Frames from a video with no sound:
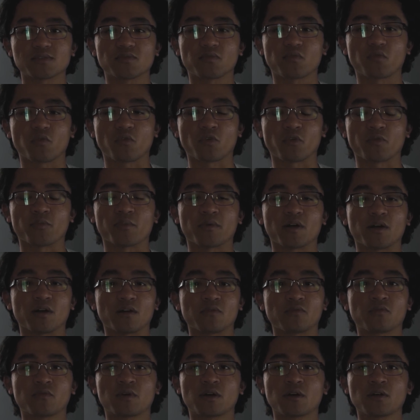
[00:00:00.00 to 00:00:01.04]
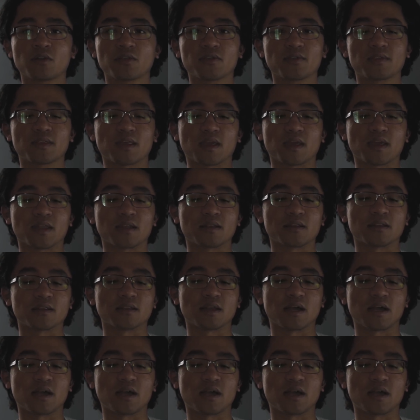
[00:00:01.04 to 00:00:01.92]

form of wealth, and